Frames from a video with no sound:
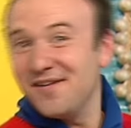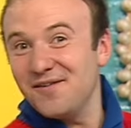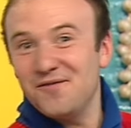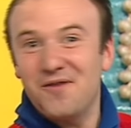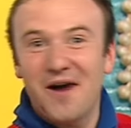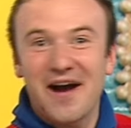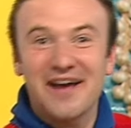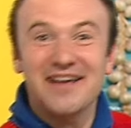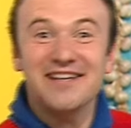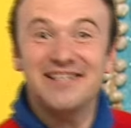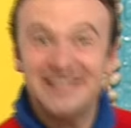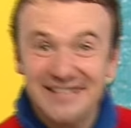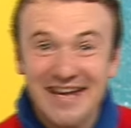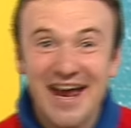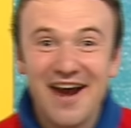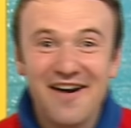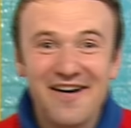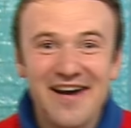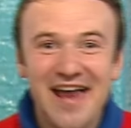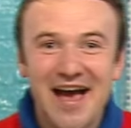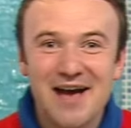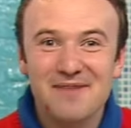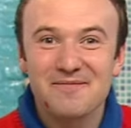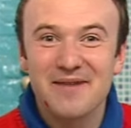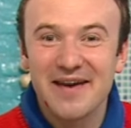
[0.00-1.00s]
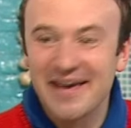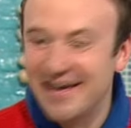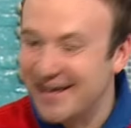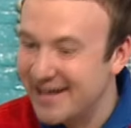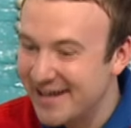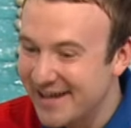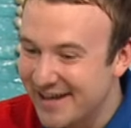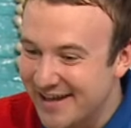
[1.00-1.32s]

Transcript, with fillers: Why are you staring at me?